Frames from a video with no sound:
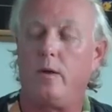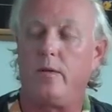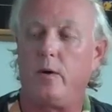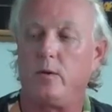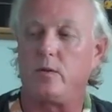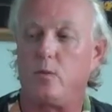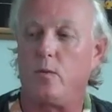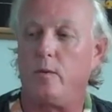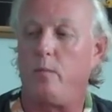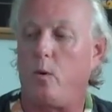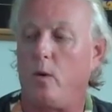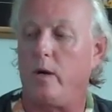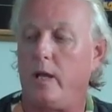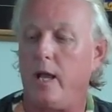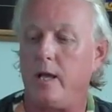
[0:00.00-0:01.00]
there was a
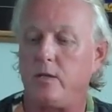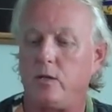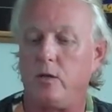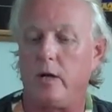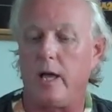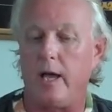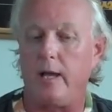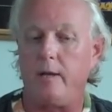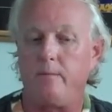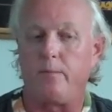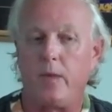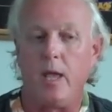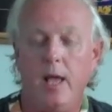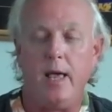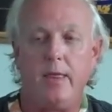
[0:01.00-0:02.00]
report yesterday,
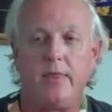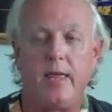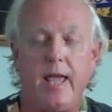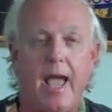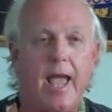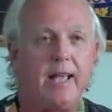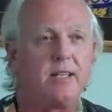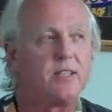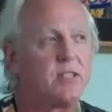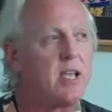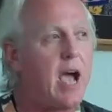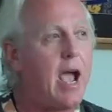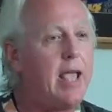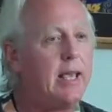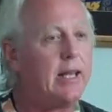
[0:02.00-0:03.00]
the
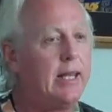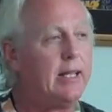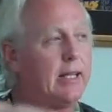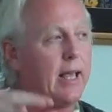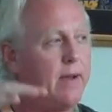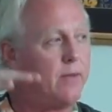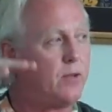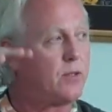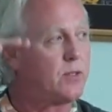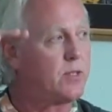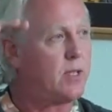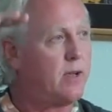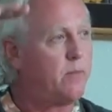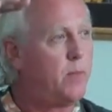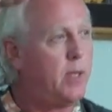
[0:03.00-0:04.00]
anxiety
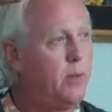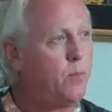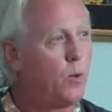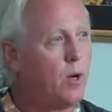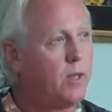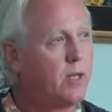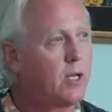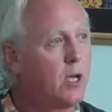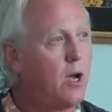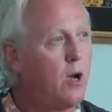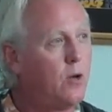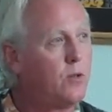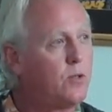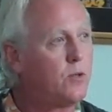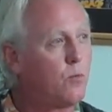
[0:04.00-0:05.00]
levels of people on the
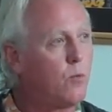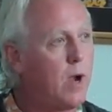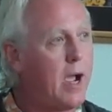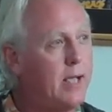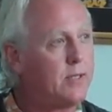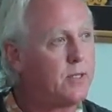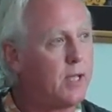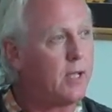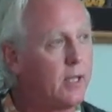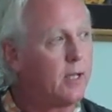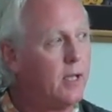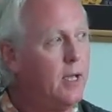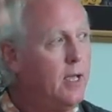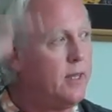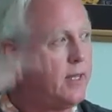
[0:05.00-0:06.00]
coast rising,
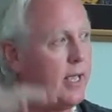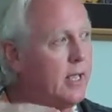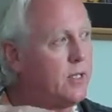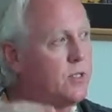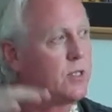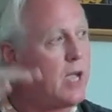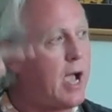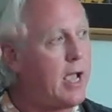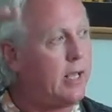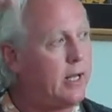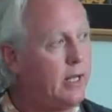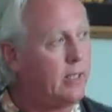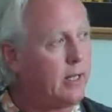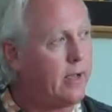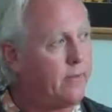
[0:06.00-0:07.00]
the
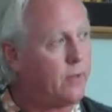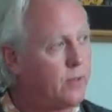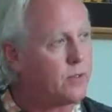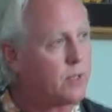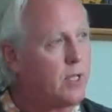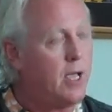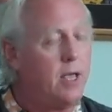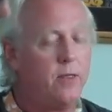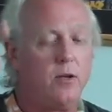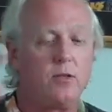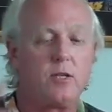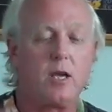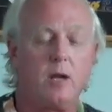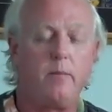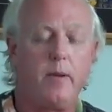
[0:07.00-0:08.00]
anxiety levels.
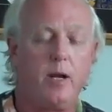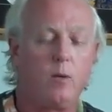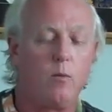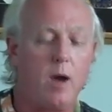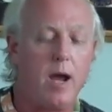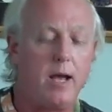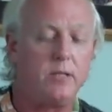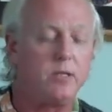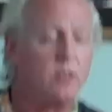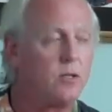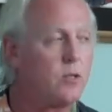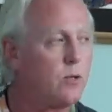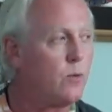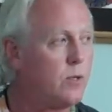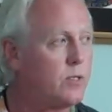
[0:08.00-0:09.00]
There's going to be a rise in
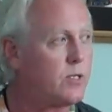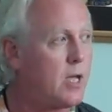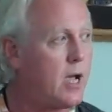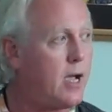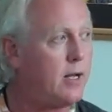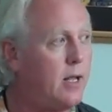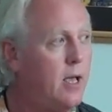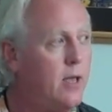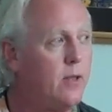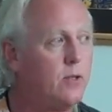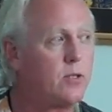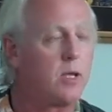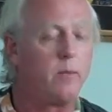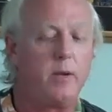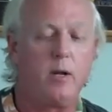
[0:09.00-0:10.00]
suicide.
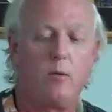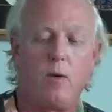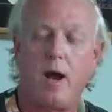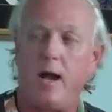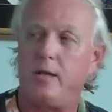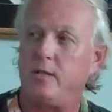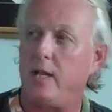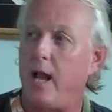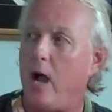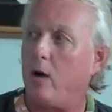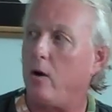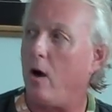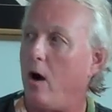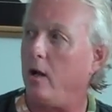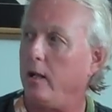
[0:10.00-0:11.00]
There's going to be a rise in
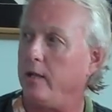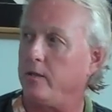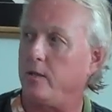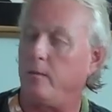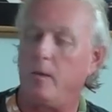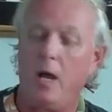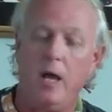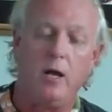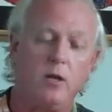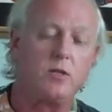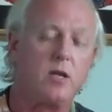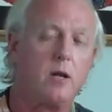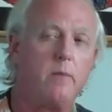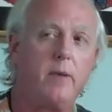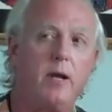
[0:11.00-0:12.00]
alcoholism. There's
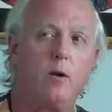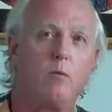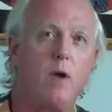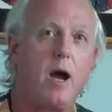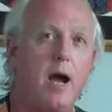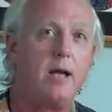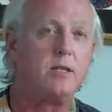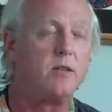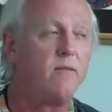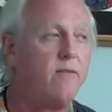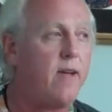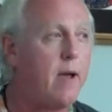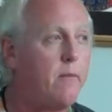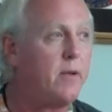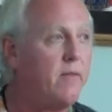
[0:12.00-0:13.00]
going to be a rise in
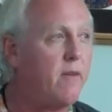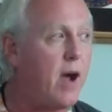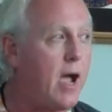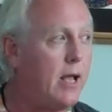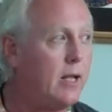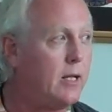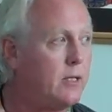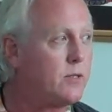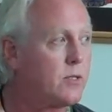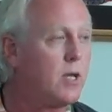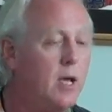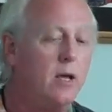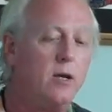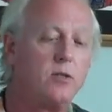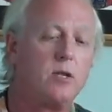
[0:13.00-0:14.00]
family violence.
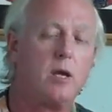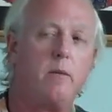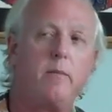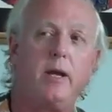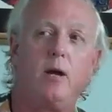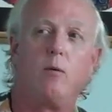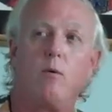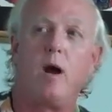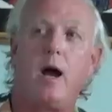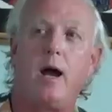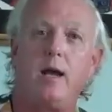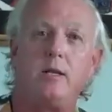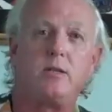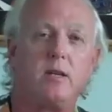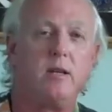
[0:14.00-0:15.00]
There's going to be a
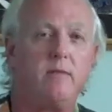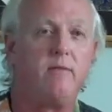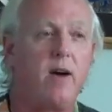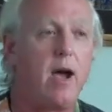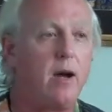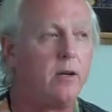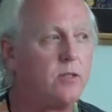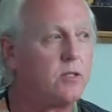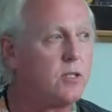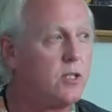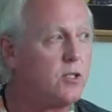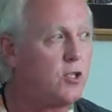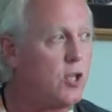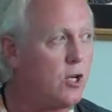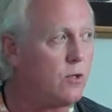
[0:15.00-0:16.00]
rise in violence to
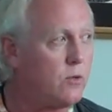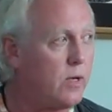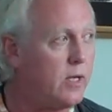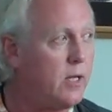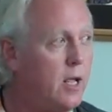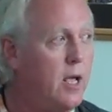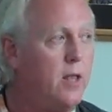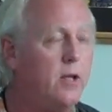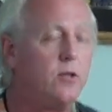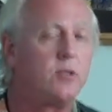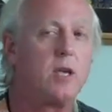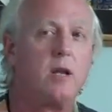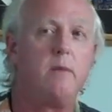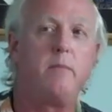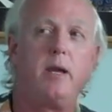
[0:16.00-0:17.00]
children. There's
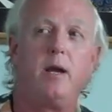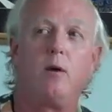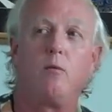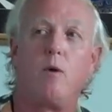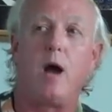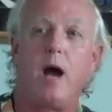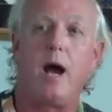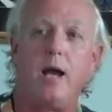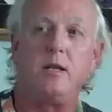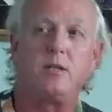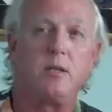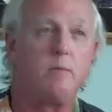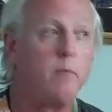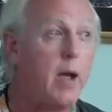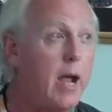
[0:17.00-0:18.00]
going to be a
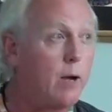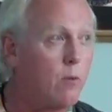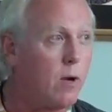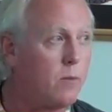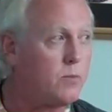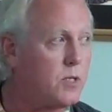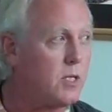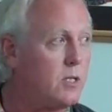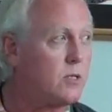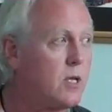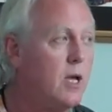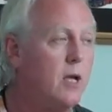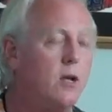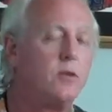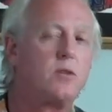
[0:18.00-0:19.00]
rise in bankruptcies.
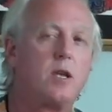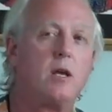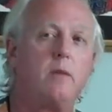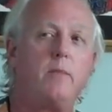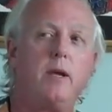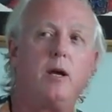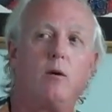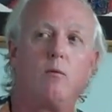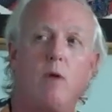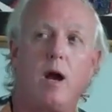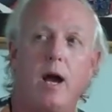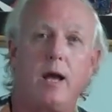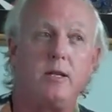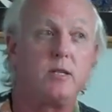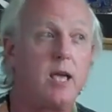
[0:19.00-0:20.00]
There's going to be a
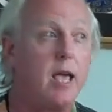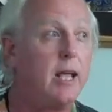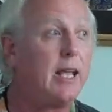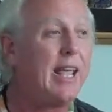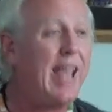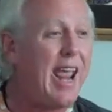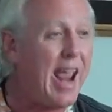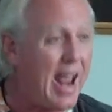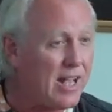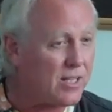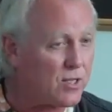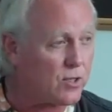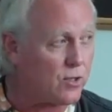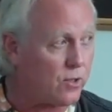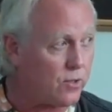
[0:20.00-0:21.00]
rise in
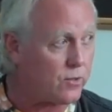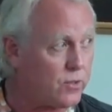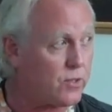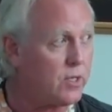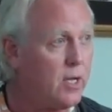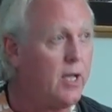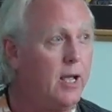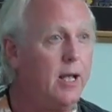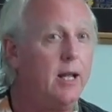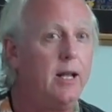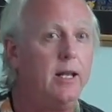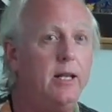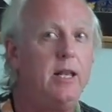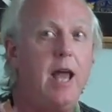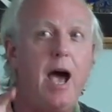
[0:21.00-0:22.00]
cancers.
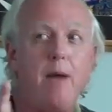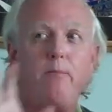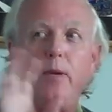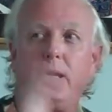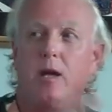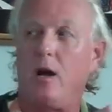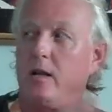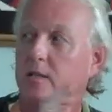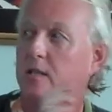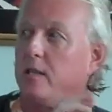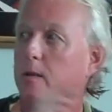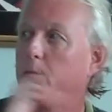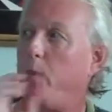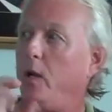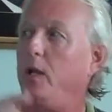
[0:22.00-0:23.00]
Not because of
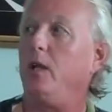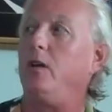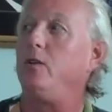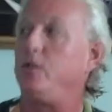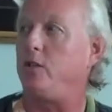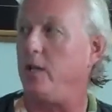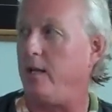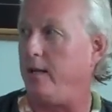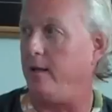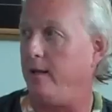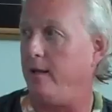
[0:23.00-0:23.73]
the pollution,